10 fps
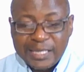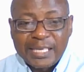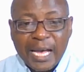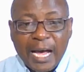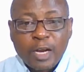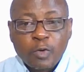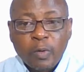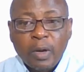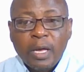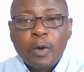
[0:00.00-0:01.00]
his
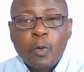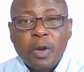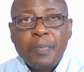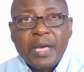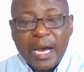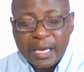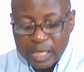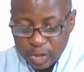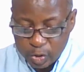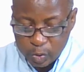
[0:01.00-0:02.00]
hand will be
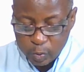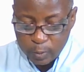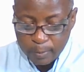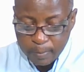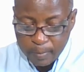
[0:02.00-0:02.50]
against you.